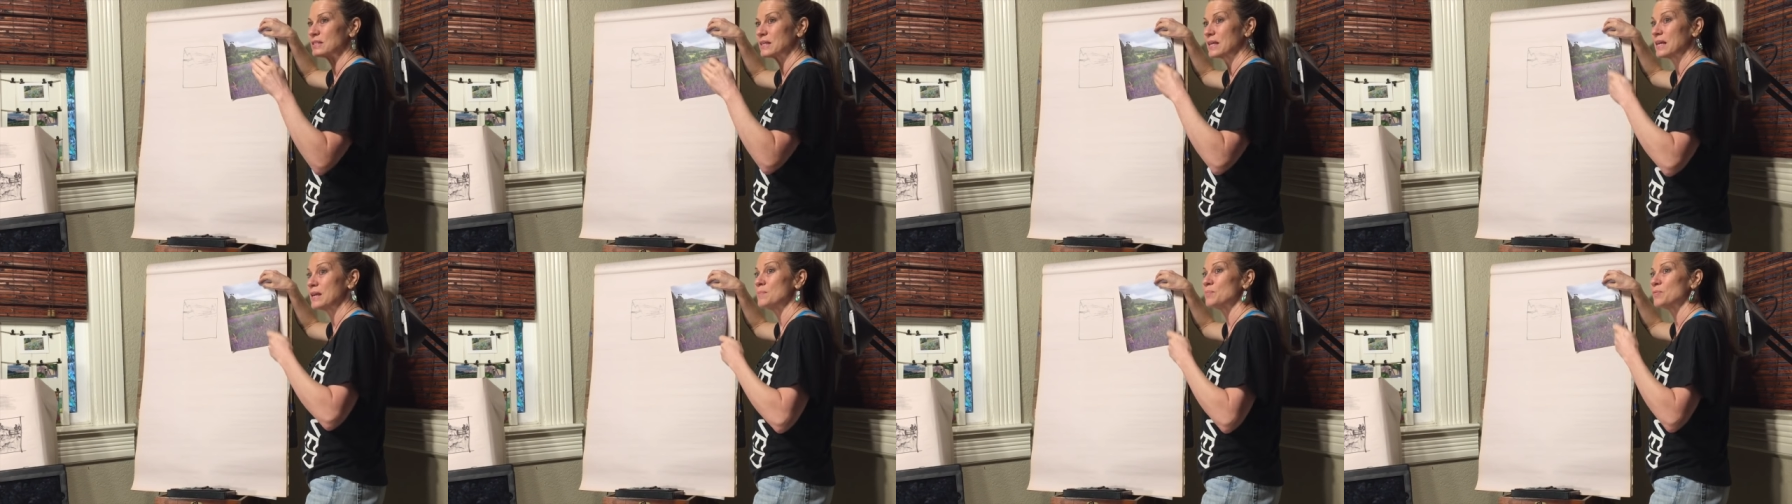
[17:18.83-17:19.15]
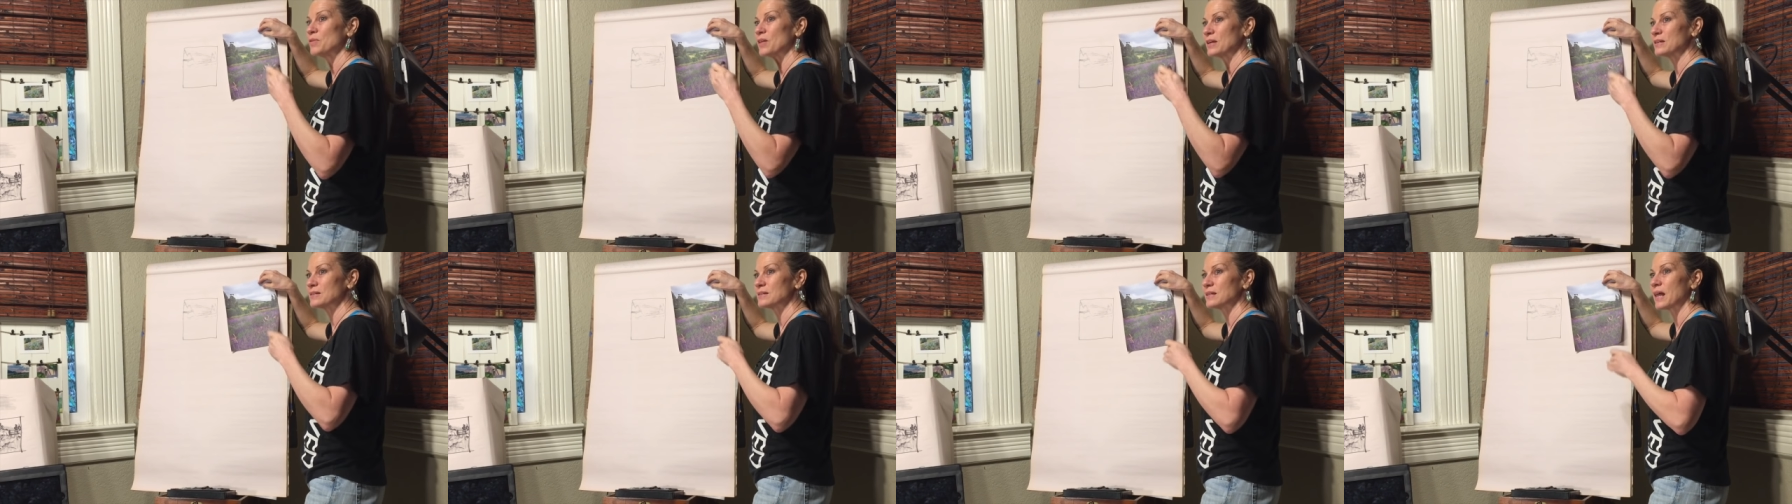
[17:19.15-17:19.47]
keep
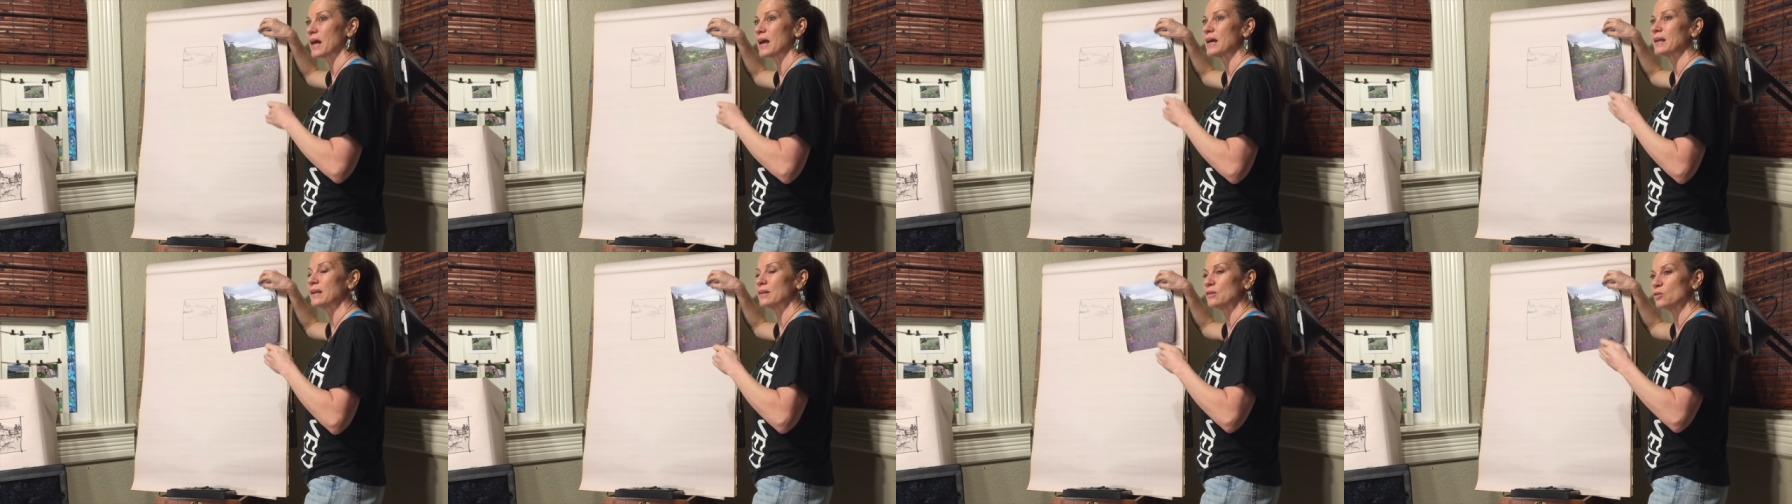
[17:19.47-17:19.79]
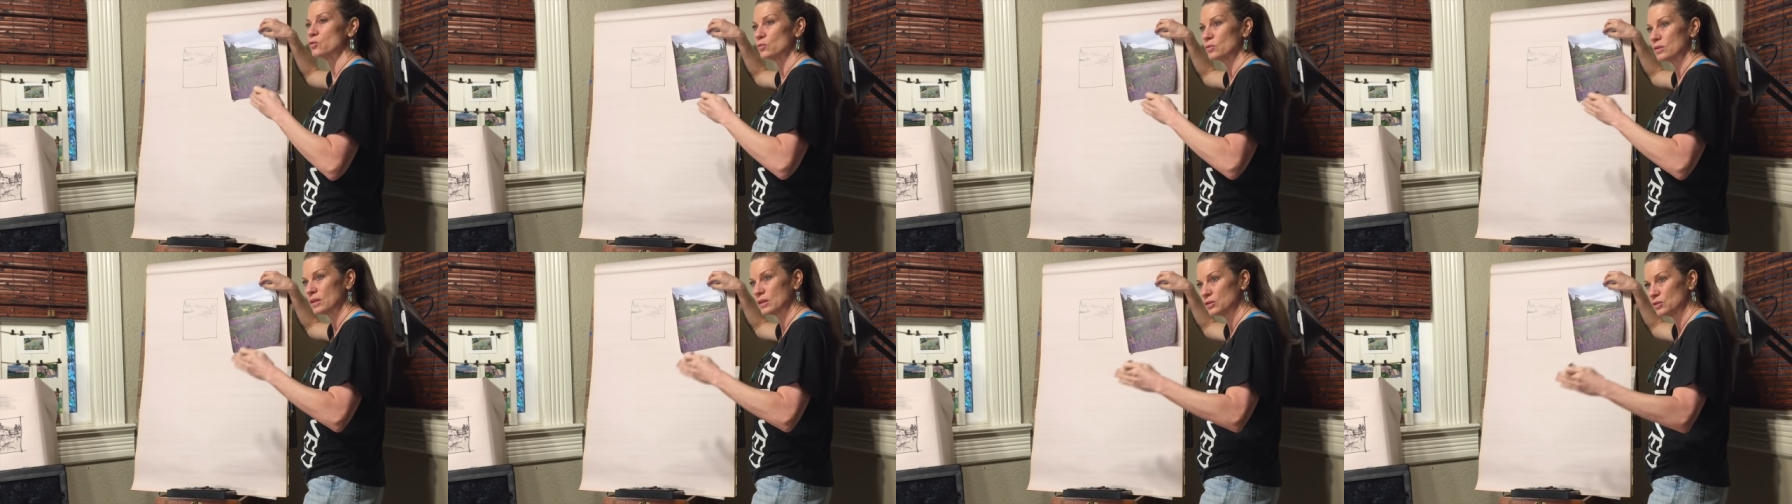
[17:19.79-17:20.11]
things light
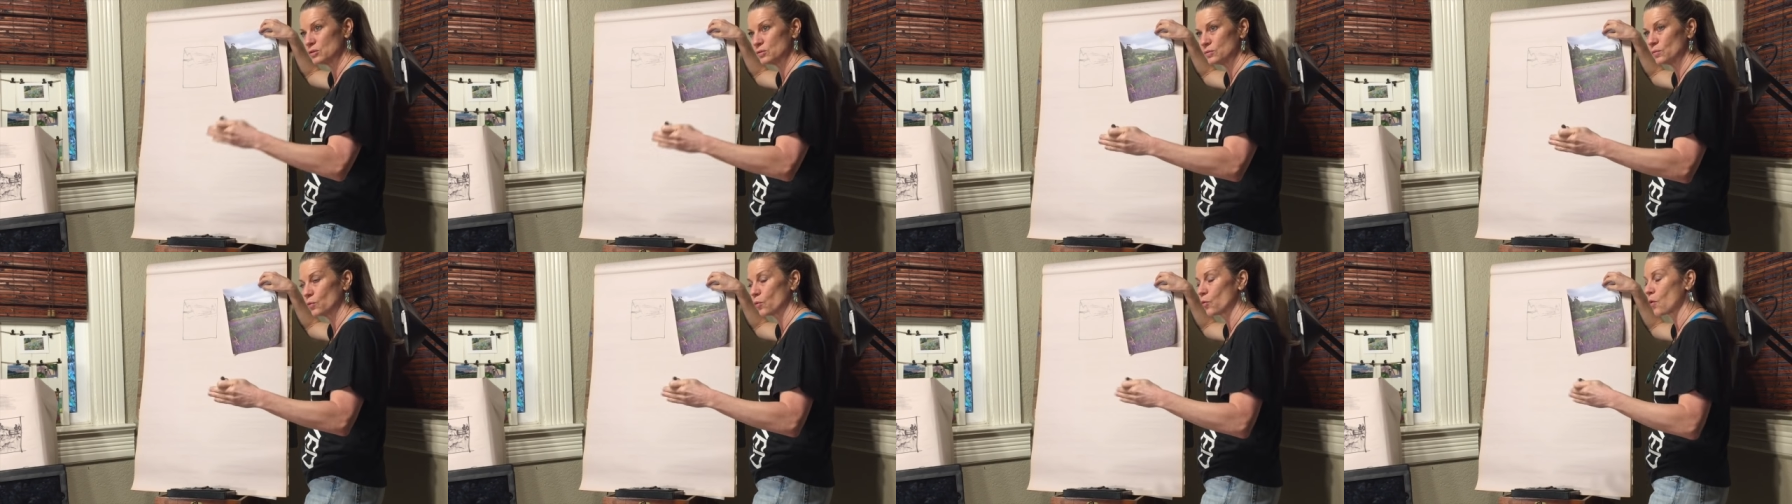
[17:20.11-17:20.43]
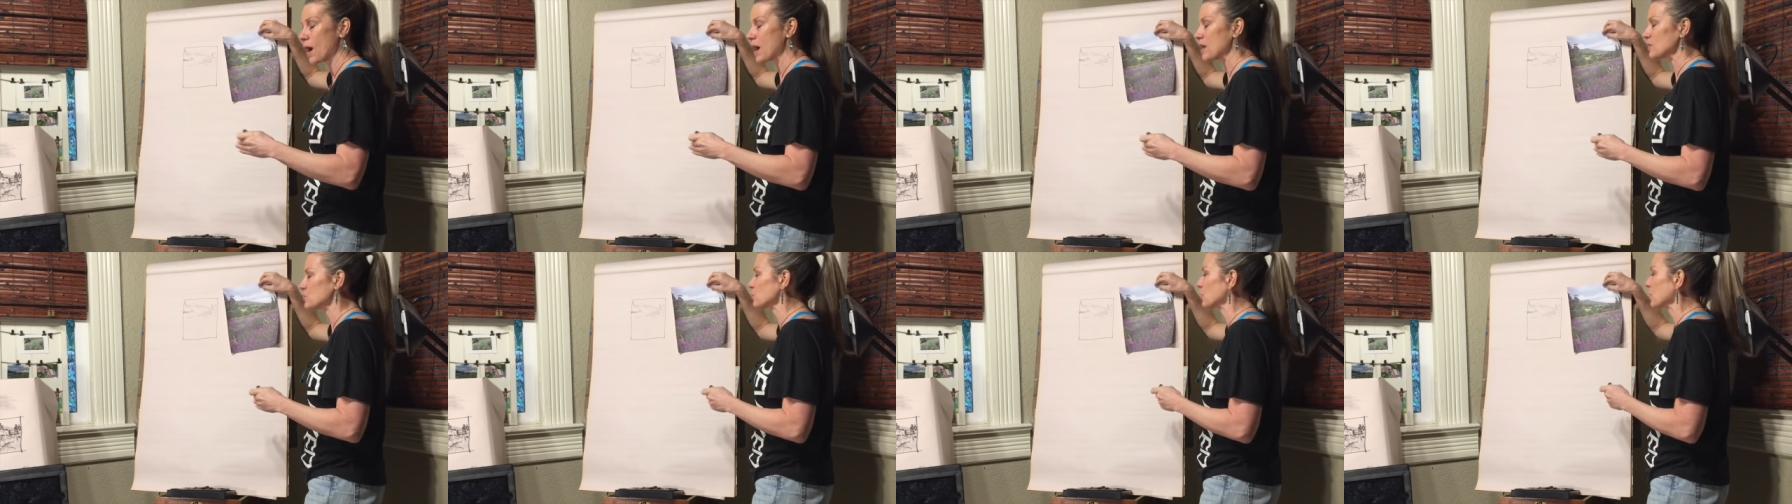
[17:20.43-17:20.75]
and then you
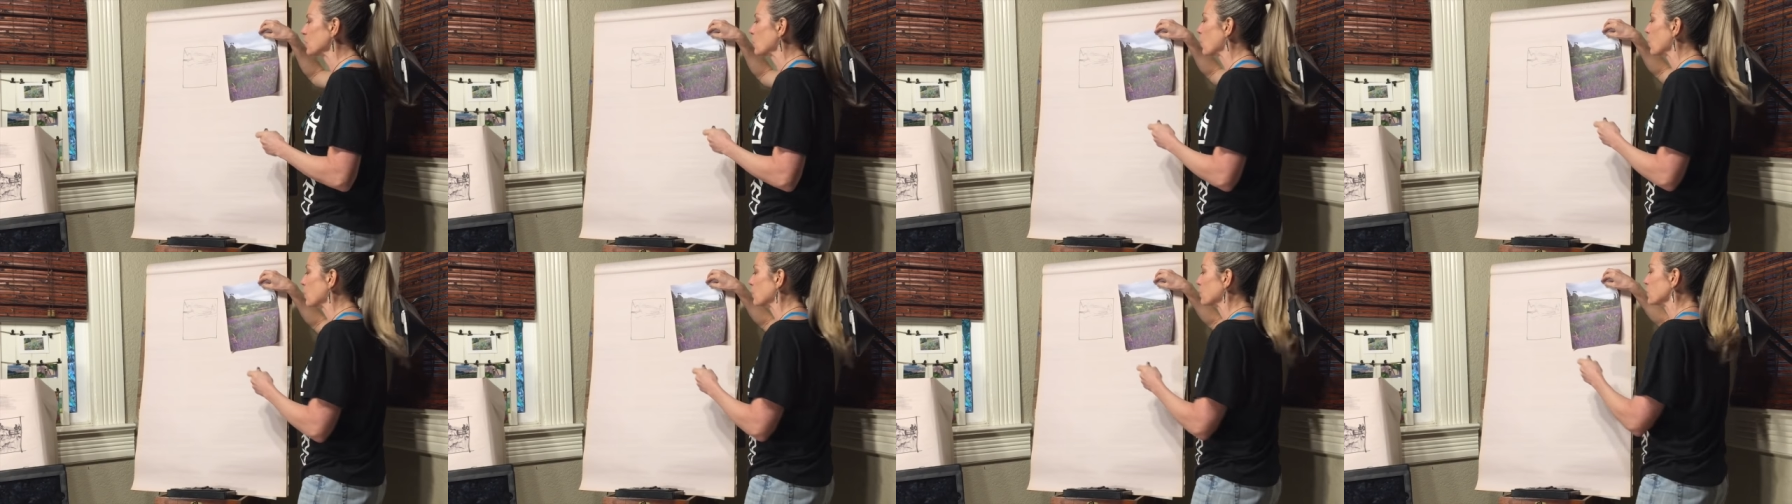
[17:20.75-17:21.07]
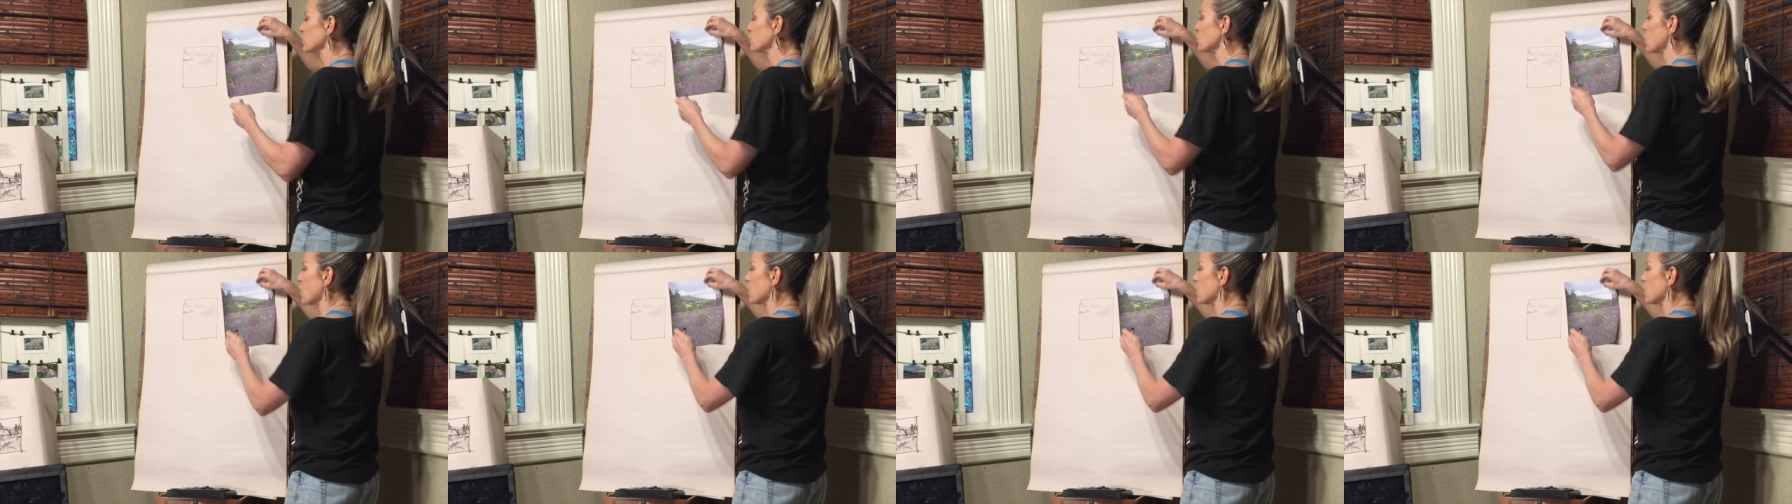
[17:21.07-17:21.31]
gradually work the